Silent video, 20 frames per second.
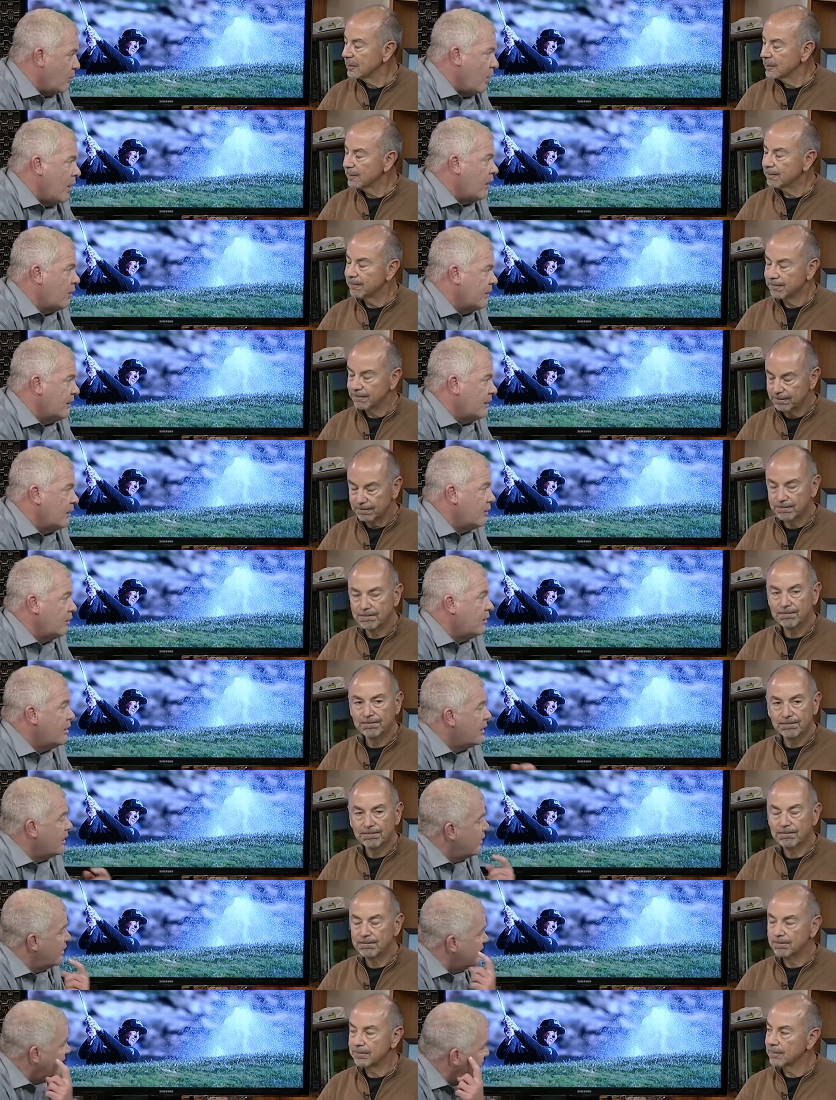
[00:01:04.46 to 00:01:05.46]
Speaker 1: well here.
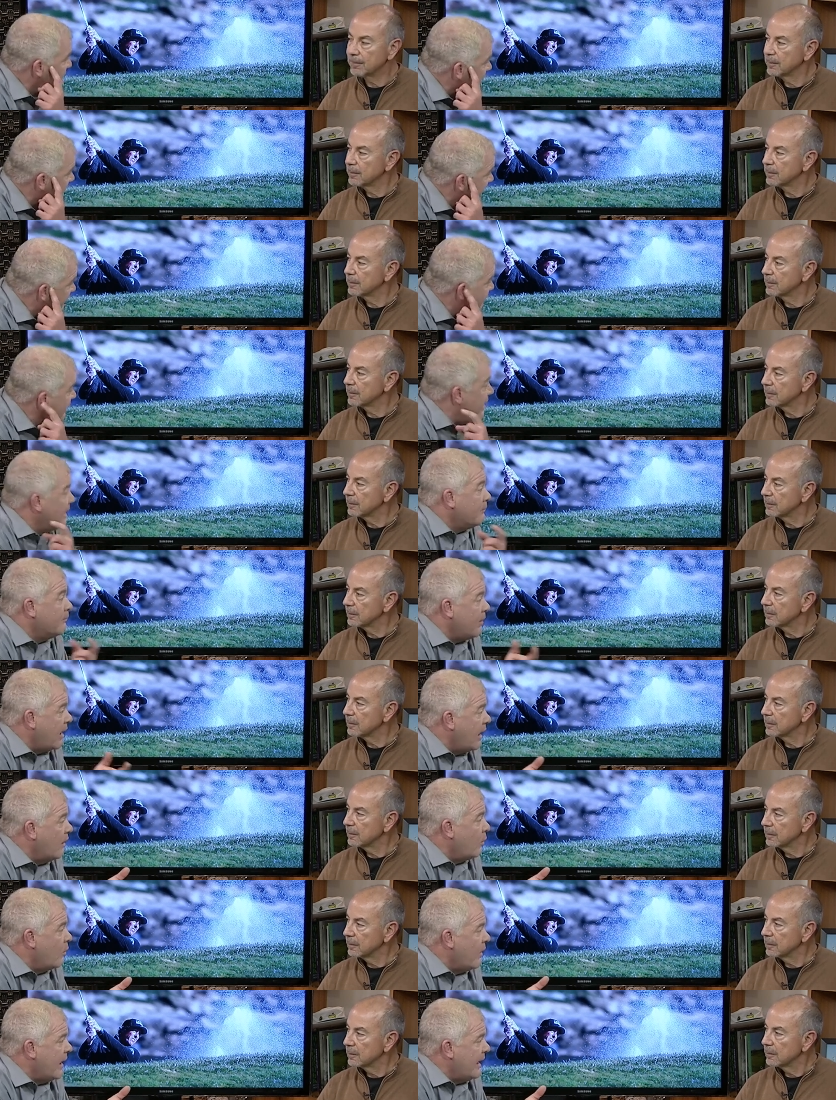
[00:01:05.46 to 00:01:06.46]
He's done everything but
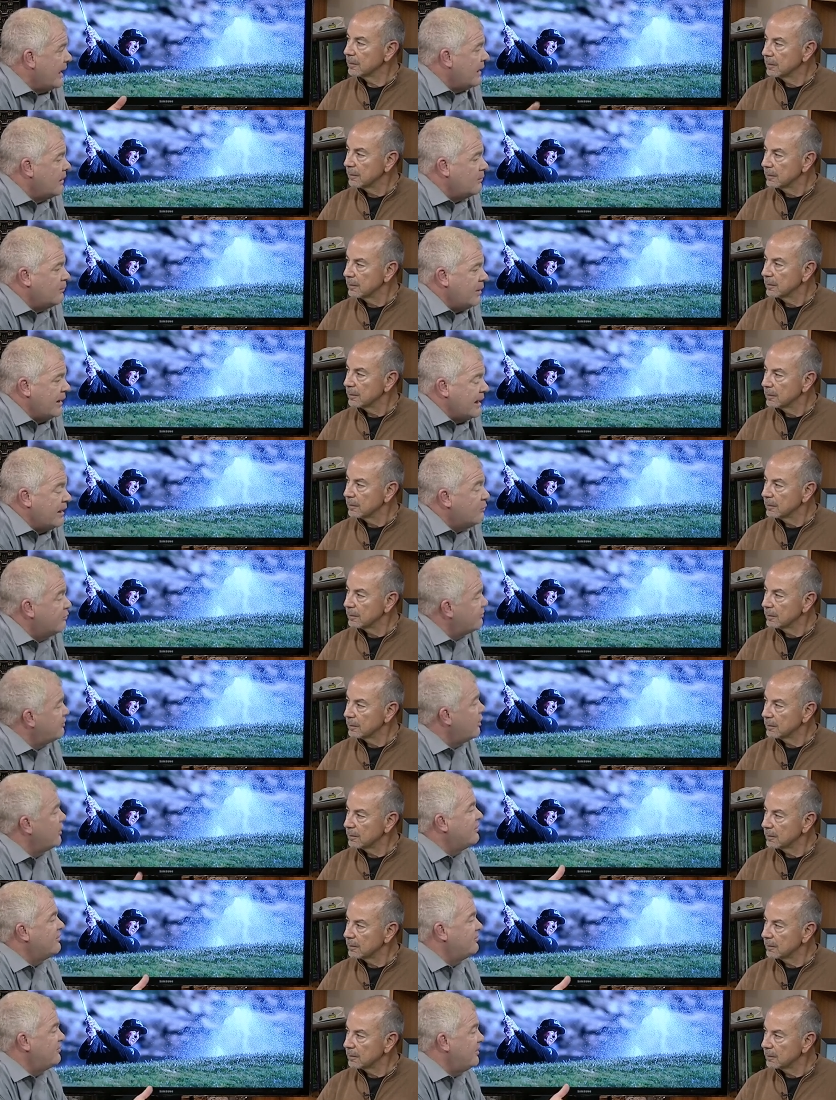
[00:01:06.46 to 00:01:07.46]
win it. But it was good
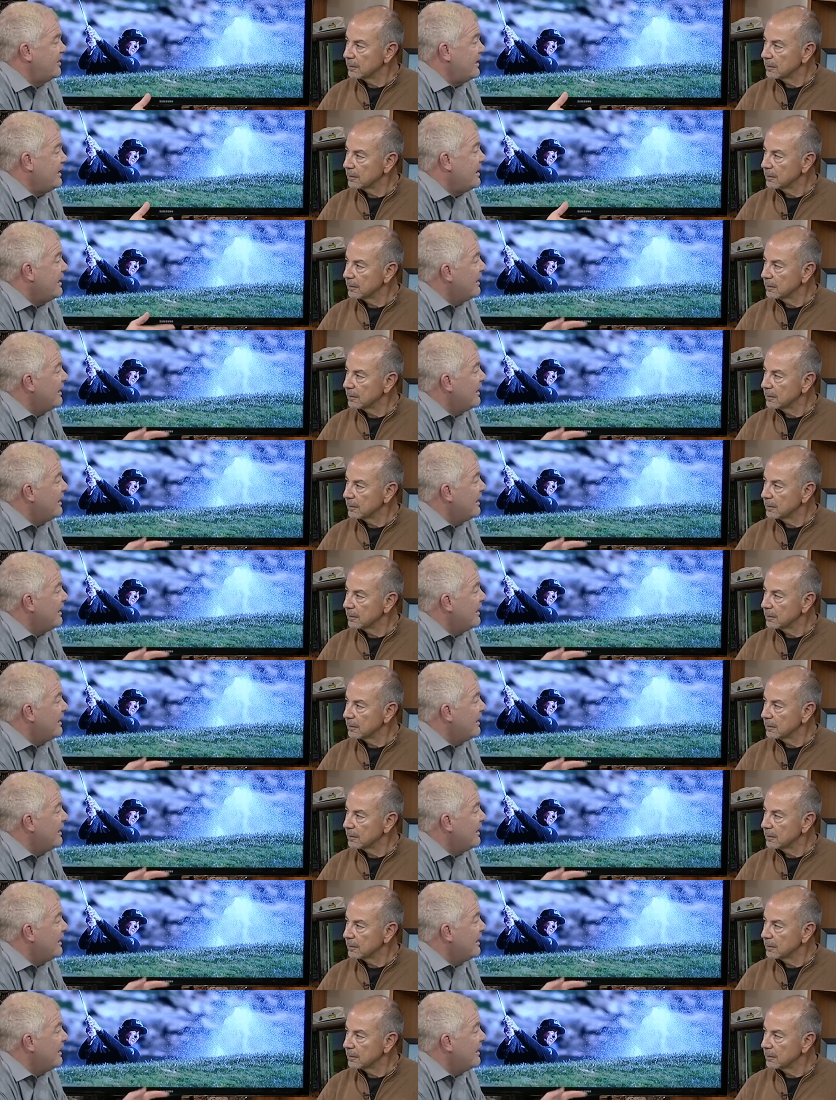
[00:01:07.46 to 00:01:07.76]
to see